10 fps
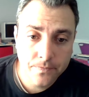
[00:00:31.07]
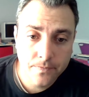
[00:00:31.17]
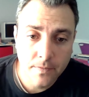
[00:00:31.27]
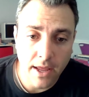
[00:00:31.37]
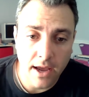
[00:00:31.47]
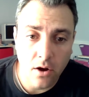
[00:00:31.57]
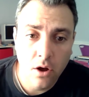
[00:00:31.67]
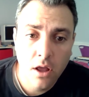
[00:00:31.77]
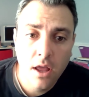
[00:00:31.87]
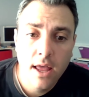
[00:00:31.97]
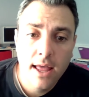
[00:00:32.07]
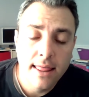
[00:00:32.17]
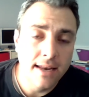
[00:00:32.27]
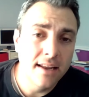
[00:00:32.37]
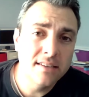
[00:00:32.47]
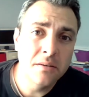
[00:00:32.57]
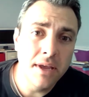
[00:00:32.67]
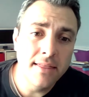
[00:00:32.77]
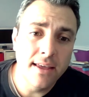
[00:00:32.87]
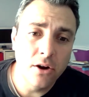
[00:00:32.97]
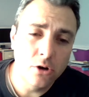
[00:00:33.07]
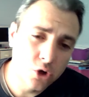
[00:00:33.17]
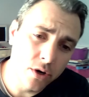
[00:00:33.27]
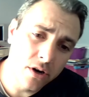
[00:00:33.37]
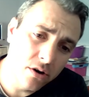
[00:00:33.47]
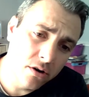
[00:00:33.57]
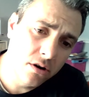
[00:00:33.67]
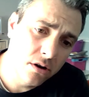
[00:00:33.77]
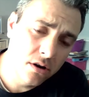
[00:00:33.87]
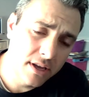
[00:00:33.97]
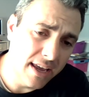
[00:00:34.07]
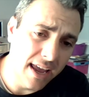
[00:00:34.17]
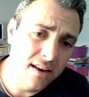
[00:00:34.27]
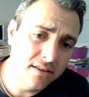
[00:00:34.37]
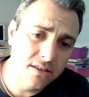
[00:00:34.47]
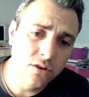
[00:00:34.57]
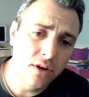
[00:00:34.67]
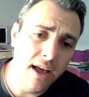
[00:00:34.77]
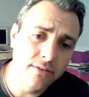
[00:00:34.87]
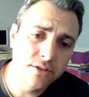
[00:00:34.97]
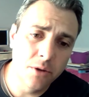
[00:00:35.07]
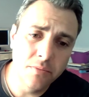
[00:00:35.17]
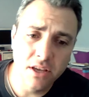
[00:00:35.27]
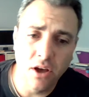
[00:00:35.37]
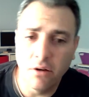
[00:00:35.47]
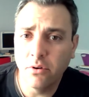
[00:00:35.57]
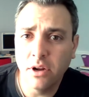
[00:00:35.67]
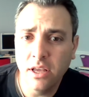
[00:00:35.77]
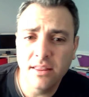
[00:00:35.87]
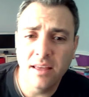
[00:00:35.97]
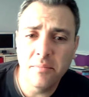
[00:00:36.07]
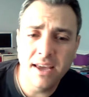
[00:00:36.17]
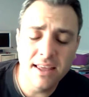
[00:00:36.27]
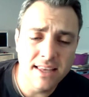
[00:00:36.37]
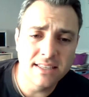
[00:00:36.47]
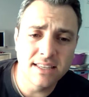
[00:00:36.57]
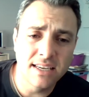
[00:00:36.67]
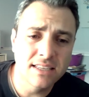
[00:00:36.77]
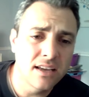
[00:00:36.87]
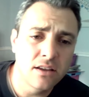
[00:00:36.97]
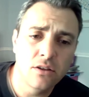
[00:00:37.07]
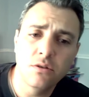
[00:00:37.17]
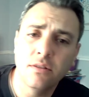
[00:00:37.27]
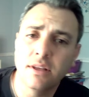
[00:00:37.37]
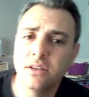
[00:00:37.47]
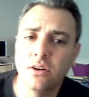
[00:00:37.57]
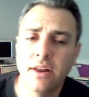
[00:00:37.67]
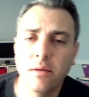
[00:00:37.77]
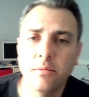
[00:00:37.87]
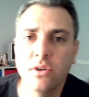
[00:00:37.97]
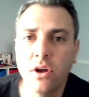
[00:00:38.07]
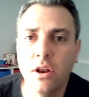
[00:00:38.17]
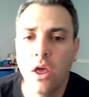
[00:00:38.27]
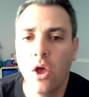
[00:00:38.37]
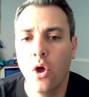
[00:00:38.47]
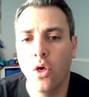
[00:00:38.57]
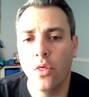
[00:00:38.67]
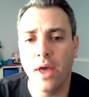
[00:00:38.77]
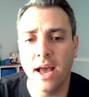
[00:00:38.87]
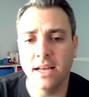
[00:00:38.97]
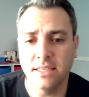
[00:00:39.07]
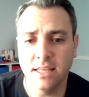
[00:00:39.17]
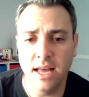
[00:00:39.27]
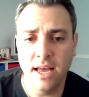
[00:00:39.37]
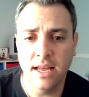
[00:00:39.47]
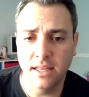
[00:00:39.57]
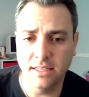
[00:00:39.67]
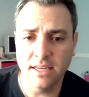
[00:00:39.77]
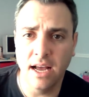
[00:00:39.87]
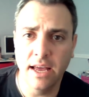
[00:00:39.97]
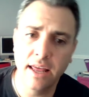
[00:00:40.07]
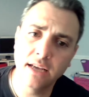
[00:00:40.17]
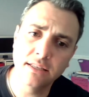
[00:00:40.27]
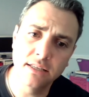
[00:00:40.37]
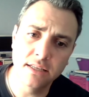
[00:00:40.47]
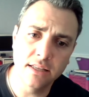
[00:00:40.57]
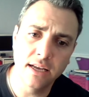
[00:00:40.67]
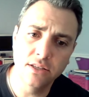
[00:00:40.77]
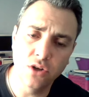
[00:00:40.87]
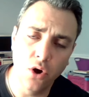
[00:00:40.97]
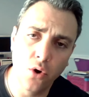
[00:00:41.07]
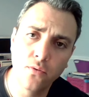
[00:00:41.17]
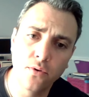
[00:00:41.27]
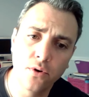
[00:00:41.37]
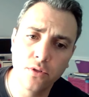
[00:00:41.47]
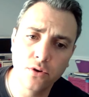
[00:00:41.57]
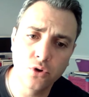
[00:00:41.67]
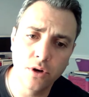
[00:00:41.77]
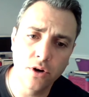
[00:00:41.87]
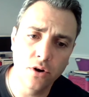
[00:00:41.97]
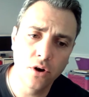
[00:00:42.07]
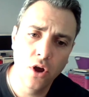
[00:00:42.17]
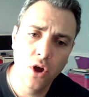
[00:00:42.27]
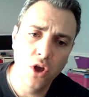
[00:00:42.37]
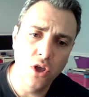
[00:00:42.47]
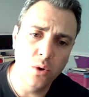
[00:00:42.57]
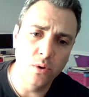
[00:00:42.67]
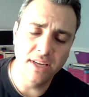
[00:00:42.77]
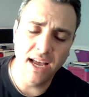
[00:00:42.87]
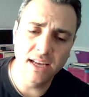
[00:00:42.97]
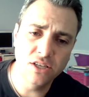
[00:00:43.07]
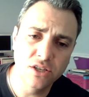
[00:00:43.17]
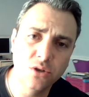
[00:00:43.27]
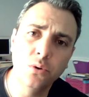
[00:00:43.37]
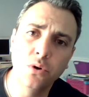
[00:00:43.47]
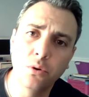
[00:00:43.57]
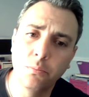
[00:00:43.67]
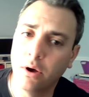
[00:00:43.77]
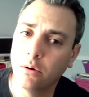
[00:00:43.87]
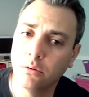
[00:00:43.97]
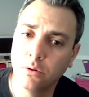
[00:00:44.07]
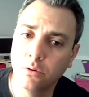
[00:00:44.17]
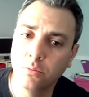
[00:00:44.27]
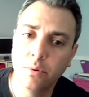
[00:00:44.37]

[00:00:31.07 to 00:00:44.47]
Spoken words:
Now, that doesn't mean that your trigger can't still have something covering it. They make these things that they sell on Amazon that slide. It's Kydex and it slides over the trigger. You attach it to your belt loop,